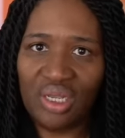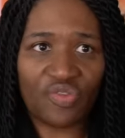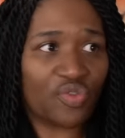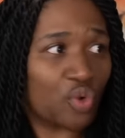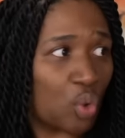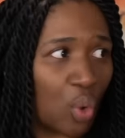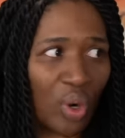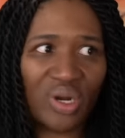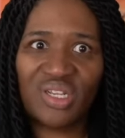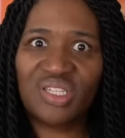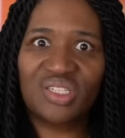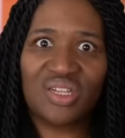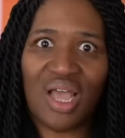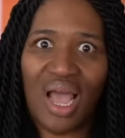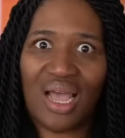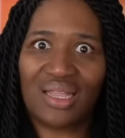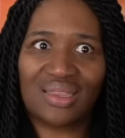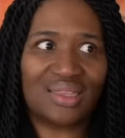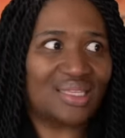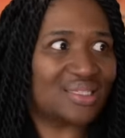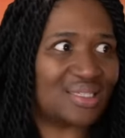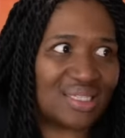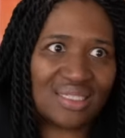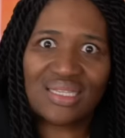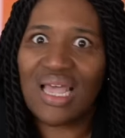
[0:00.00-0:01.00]
Of course
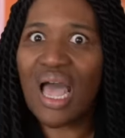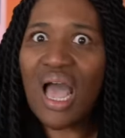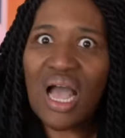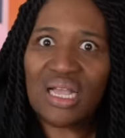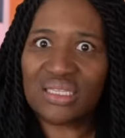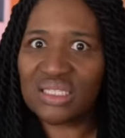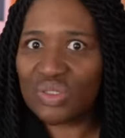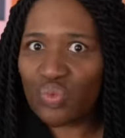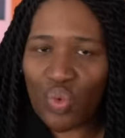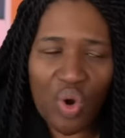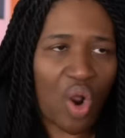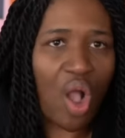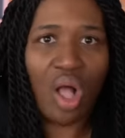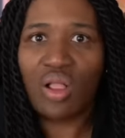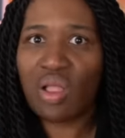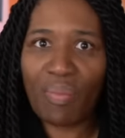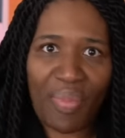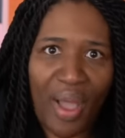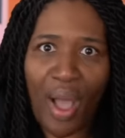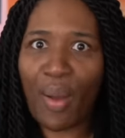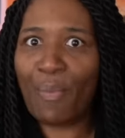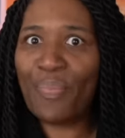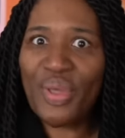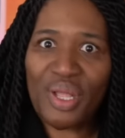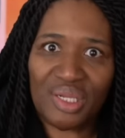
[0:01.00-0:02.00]
not. This is us. We're all
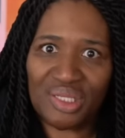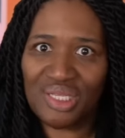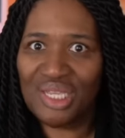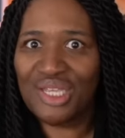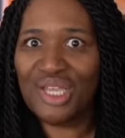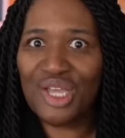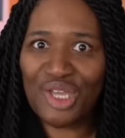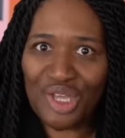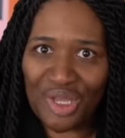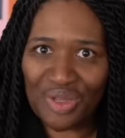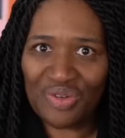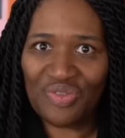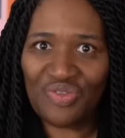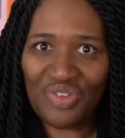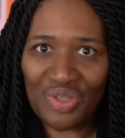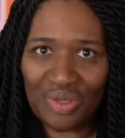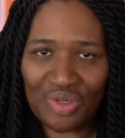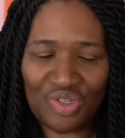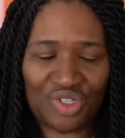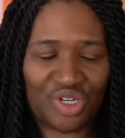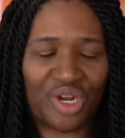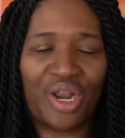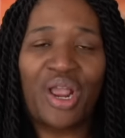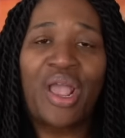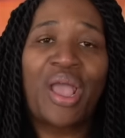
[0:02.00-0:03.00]
about building a good
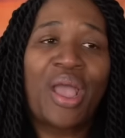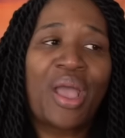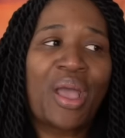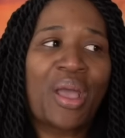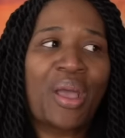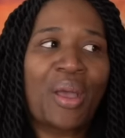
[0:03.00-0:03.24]
future.